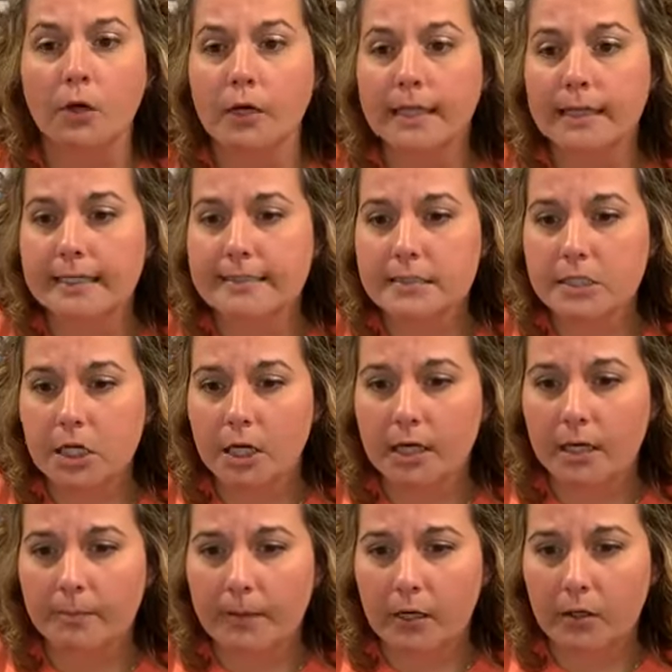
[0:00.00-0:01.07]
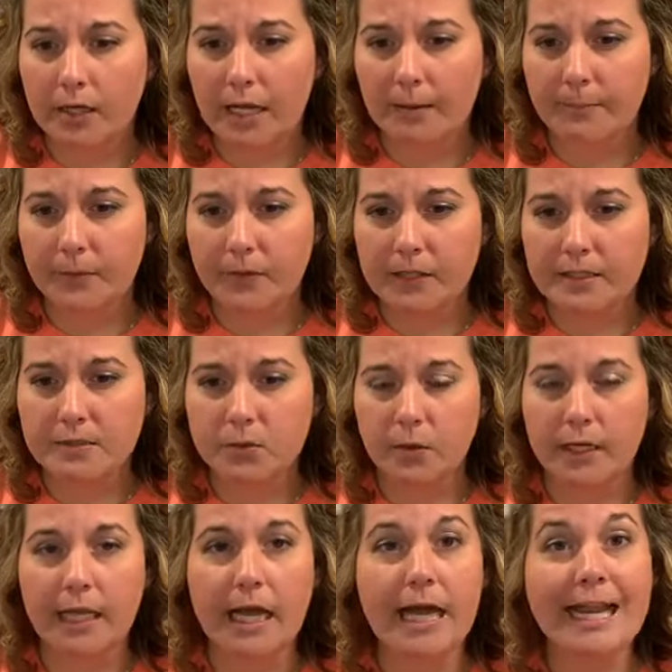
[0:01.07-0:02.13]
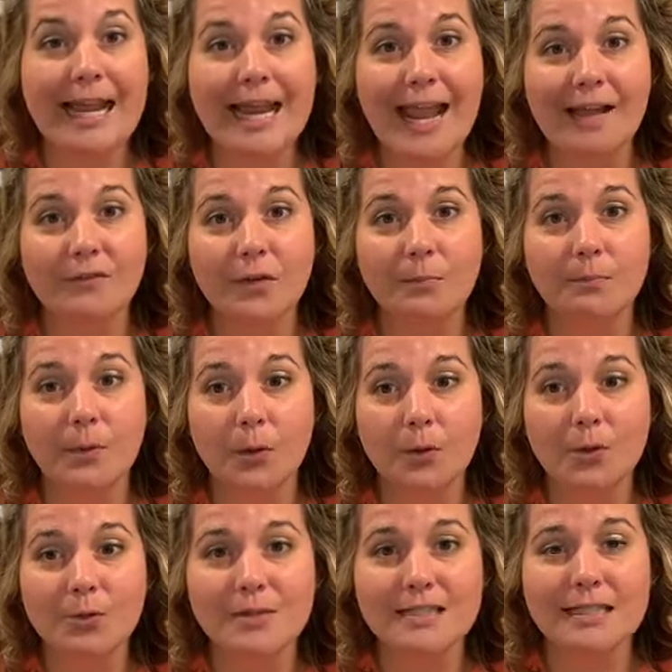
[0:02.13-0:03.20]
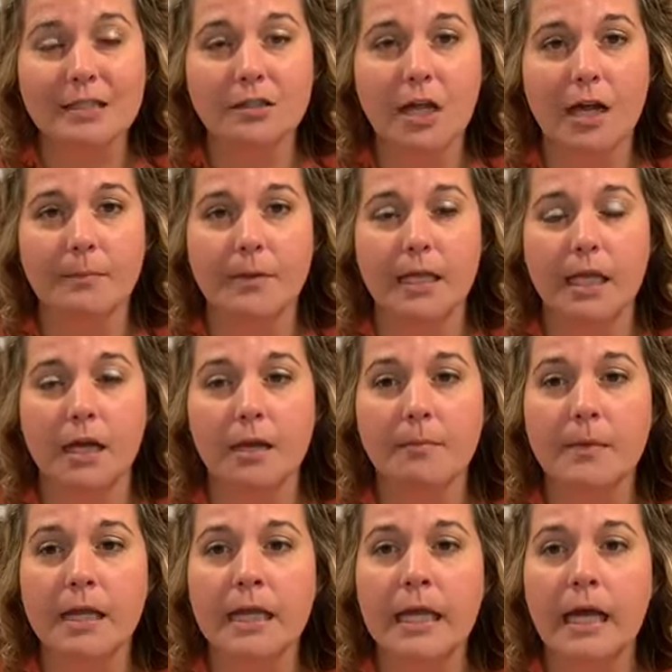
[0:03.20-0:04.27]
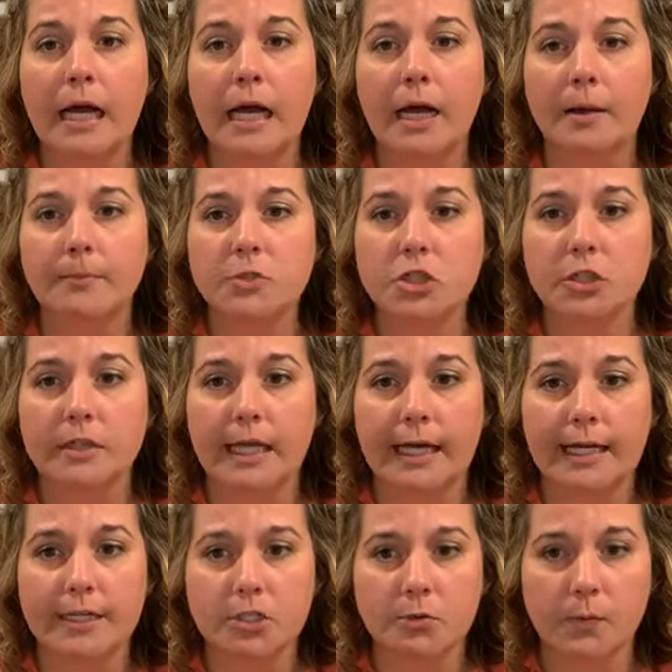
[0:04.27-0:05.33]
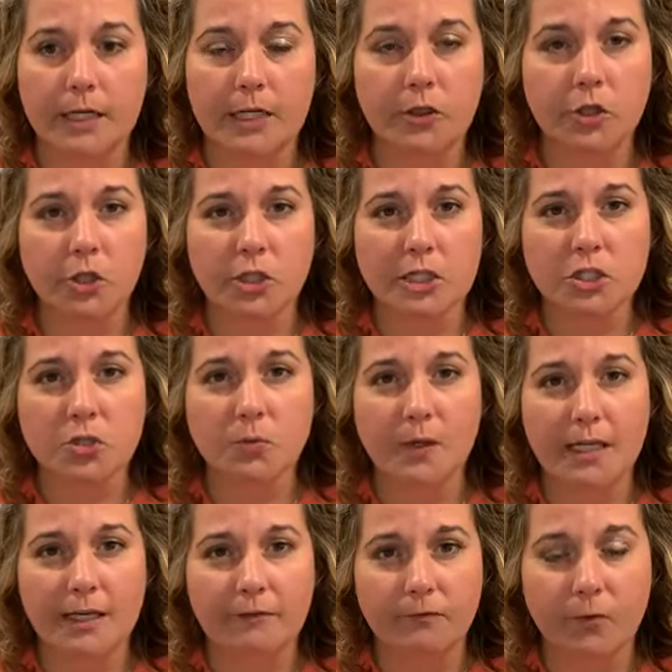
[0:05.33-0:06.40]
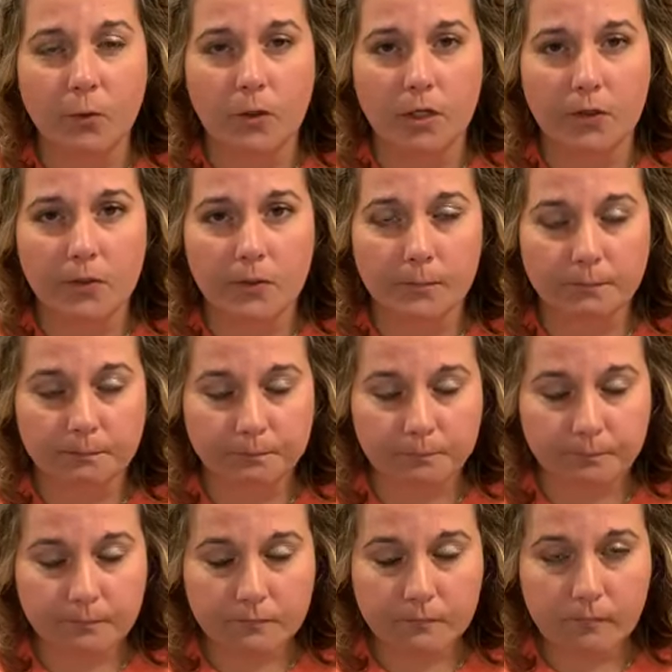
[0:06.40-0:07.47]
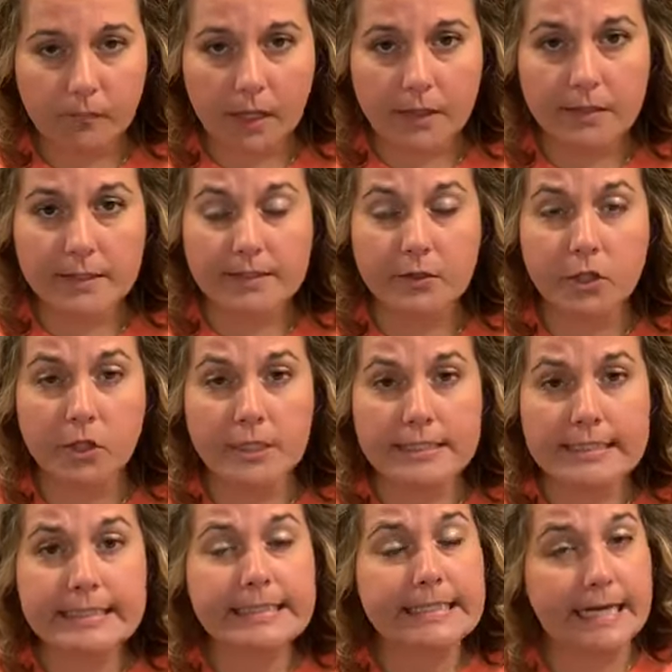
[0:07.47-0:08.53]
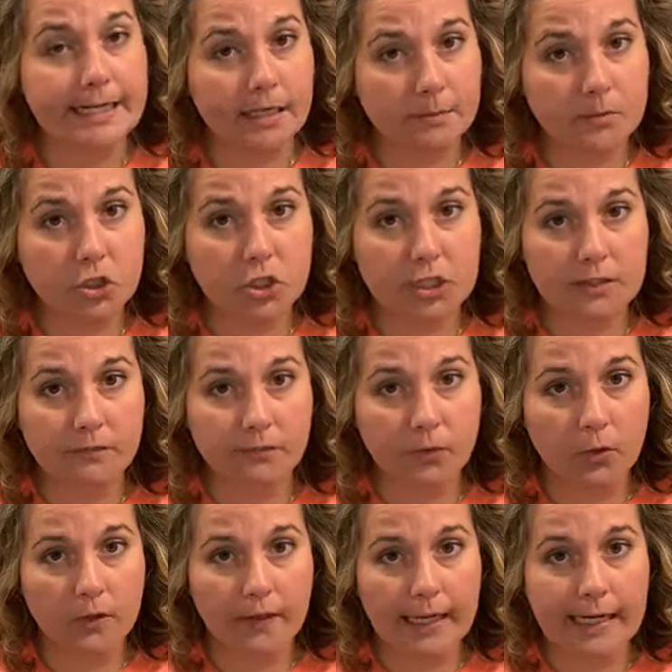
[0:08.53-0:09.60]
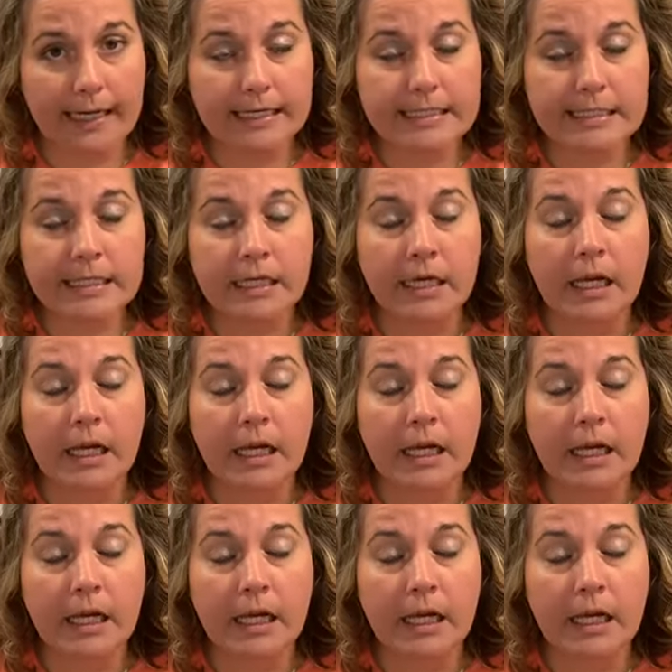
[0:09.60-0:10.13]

All right, let's talk about a couple things going on. I have a BOGO sale coming up um, July 23rd and 24th. The, there is a sign-up sheet for that.